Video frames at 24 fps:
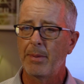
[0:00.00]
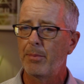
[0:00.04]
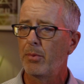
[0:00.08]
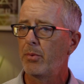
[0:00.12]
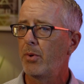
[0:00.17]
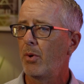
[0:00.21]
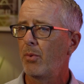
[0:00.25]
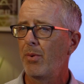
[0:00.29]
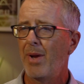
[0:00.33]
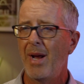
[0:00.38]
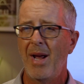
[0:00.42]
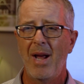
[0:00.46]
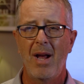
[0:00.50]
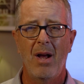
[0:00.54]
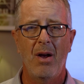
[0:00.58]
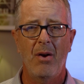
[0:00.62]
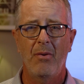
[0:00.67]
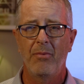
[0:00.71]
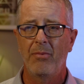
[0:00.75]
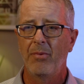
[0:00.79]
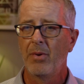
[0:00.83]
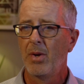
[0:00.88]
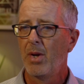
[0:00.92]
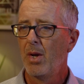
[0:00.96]
of people don't
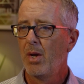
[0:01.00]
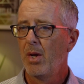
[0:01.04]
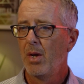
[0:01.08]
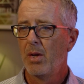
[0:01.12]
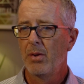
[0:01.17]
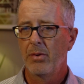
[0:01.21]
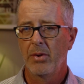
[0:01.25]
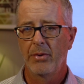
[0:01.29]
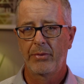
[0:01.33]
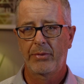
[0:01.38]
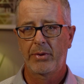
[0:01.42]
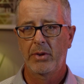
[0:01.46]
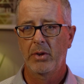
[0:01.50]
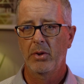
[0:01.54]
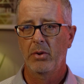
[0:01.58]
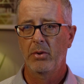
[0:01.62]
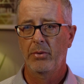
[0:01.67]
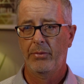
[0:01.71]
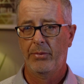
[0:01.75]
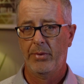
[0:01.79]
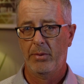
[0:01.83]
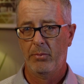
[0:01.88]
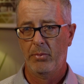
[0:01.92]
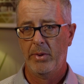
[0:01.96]
have the
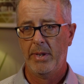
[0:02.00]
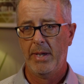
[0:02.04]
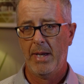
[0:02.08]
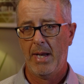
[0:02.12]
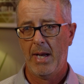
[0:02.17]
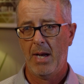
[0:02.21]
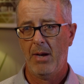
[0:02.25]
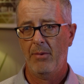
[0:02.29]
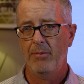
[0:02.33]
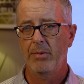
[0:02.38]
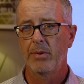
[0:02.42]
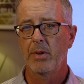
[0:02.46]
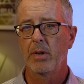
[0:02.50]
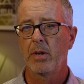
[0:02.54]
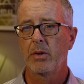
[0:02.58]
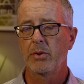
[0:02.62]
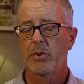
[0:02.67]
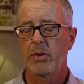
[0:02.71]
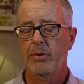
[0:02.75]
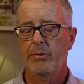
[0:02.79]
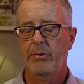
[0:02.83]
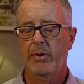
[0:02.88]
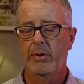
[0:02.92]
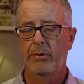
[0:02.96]
skills that we have in the
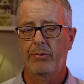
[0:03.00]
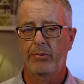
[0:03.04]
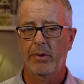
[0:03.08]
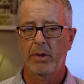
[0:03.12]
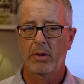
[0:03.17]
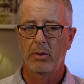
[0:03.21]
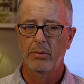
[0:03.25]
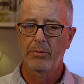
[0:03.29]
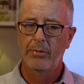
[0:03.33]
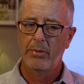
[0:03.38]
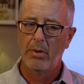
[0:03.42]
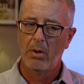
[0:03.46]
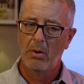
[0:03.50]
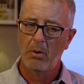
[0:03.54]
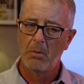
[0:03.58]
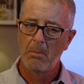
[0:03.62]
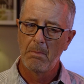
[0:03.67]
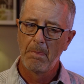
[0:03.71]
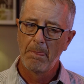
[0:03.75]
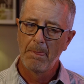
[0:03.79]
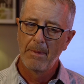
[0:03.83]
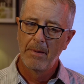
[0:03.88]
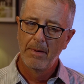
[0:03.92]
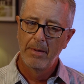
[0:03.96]
logistics field.
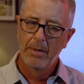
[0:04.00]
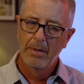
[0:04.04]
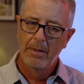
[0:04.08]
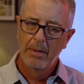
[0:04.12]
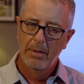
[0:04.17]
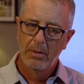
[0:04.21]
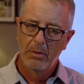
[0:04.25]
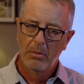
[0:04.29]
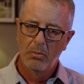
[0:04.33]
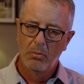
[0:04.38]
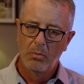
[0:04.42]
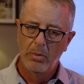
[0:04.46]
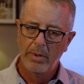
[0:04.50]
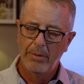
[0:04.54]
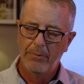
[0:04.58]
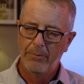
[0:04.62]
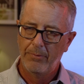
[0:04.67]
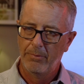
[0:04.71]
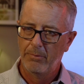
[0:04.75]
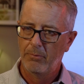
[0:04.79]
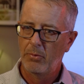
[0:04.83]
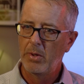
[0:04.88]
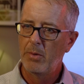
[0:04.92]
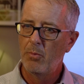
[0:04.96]
So
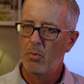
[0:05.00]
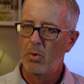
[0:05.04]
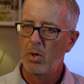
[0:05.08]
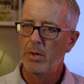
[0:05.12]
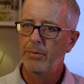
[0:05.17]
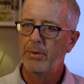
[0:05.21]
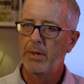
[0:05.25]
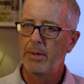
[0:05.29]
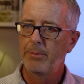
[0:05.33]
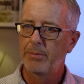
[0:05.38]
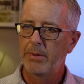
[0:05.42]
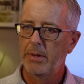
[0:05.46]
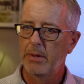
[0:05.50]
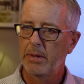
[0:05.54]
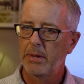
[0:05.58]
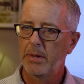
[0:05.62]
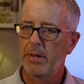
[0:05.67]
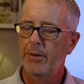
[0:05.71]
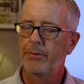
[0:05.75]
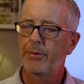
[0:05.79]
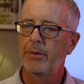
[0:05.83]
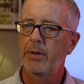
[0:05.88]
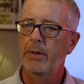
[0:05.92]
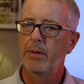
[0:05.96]
we want them to
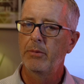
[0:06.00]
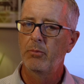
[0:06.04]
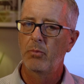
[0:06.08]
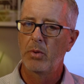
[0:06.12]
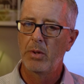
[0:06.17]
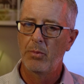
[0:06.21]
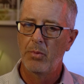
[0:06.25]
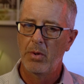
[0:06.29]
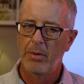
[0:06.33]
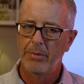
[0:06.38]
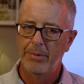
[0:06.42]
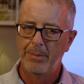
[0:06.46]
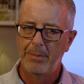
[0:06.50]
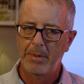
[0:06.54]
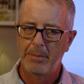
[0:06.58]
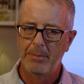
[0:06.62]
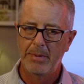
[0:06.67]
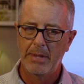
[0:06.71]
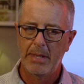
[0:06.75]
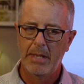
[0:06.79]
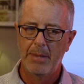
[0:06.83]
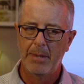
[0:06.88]
listen, we want them to be